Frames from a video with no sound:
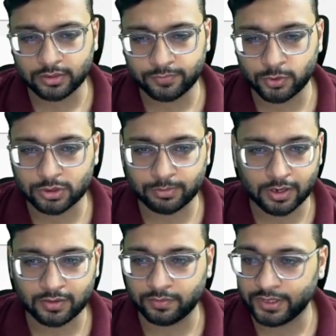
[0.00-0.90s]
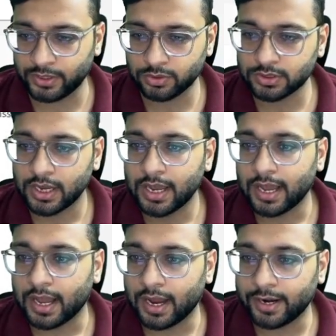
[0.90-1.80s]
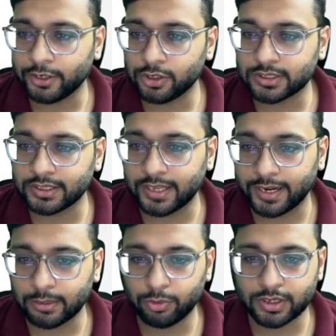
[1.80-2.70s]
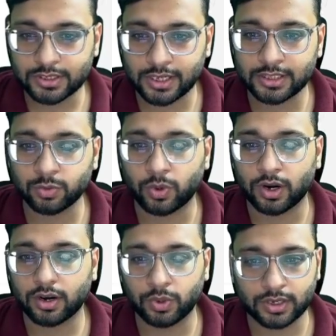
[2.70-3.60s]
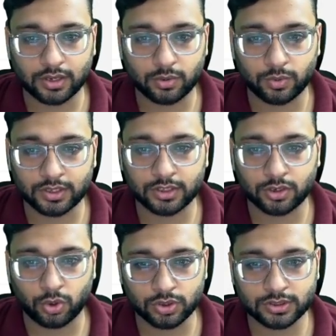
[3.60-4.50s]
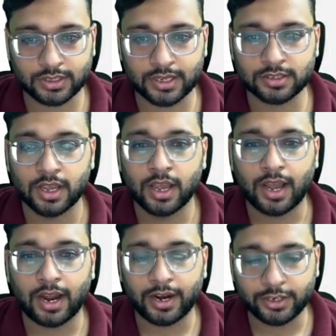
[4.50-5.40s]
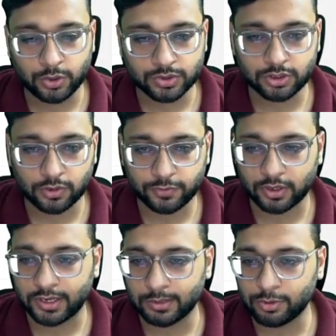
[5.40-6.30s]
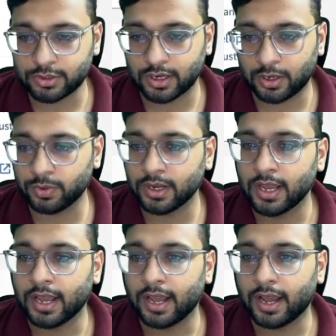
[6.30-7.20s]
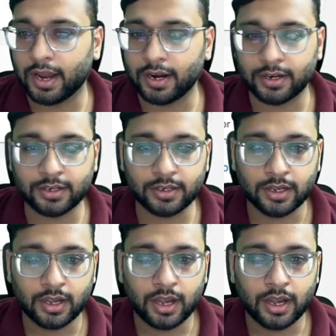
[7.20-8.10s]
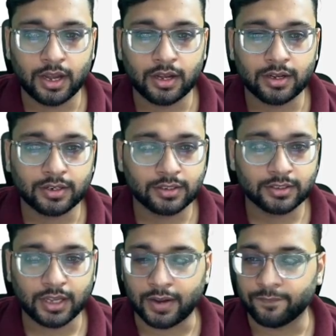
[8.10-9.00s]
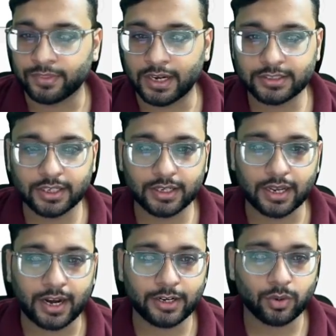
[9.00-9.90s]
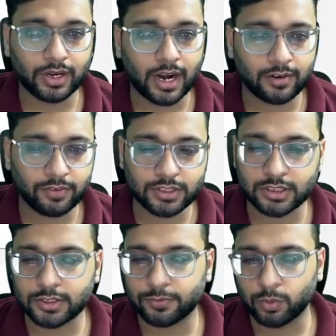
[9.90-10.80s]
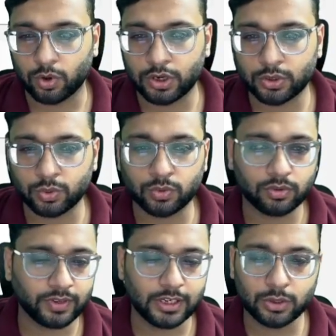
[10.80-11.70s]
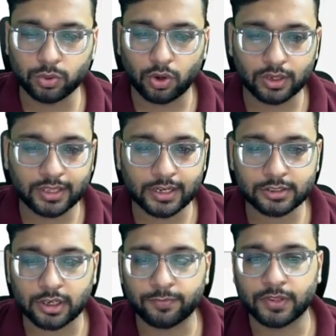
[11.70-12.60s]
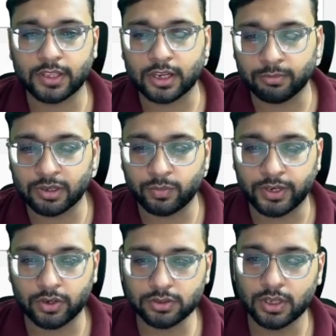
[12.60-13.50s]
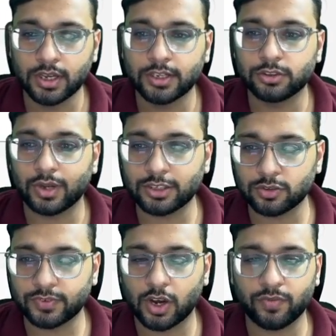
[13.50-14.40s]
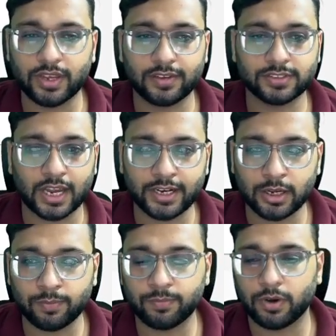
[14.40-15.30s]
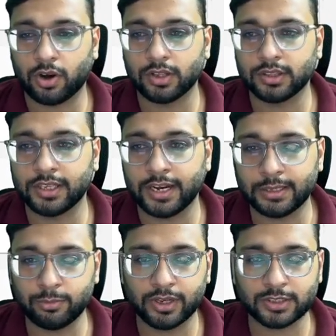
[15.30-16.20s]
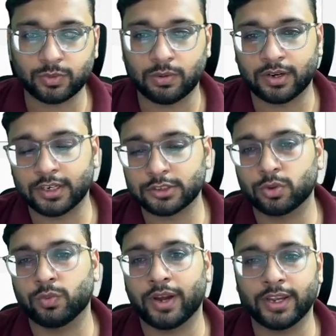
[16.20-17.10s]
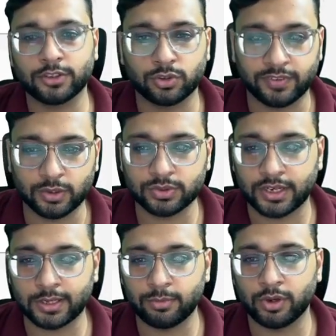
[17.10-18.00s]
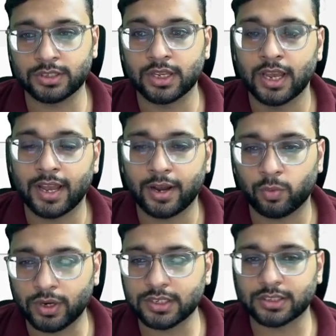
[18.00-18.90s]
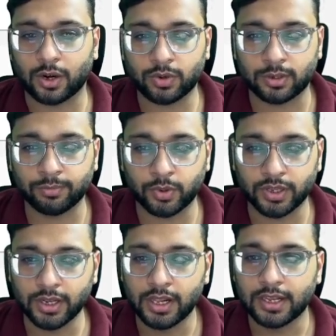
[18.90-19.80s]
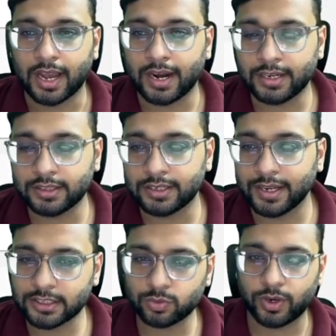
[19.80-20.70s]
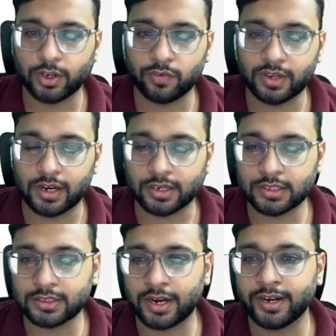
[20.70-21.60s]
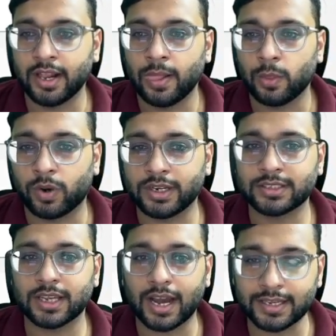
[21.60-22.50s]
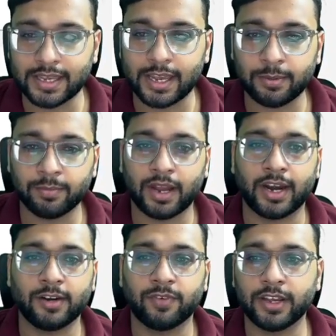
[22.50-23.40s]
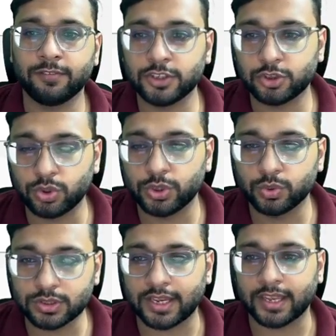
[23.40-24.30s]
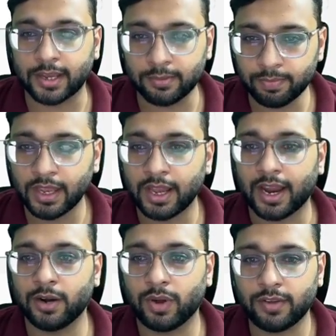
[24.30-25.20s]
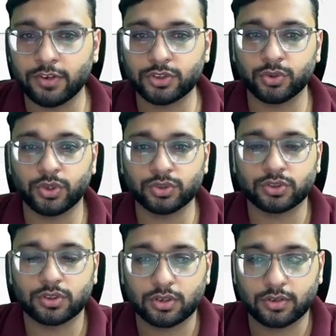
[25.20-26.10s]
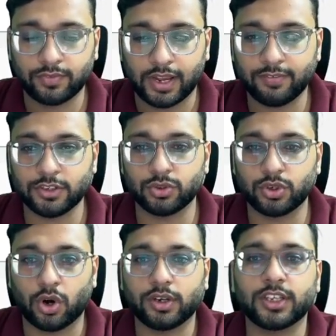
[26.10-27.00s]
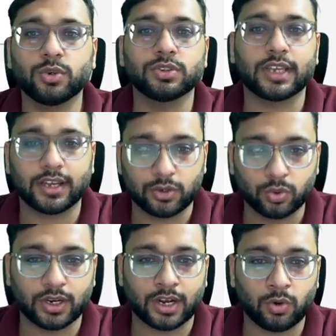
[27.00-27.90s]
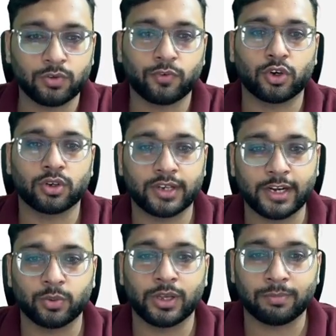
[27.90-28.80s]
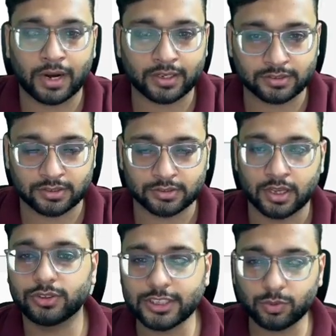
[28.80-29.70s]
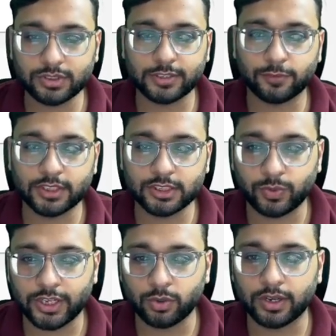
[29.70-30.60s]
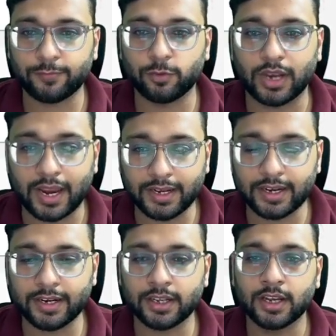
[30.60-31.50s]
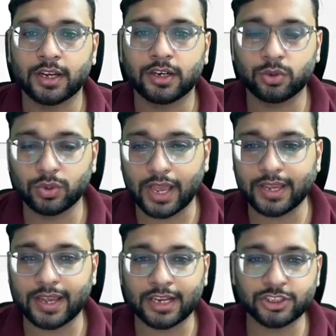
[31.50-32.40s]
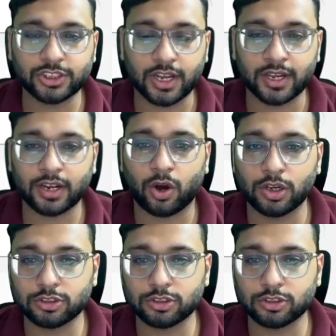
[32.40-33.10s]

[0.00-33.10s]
in the future part of the videos. And you'll see the AWS health, what the cost is, and usage of your AWS account. And yeah, that's it. And you can add widgets if you want to. We'll do all that stuff in the coming videos. So as of now, we have signed up on the AWS. We have understood why should we use AWS, what is cloud computing. And in the next video, we'll understand what is IAM and why we should use IAM, and why we should not use root account for day-to-day practices. So this was it for this video. If you liked it, do like and share.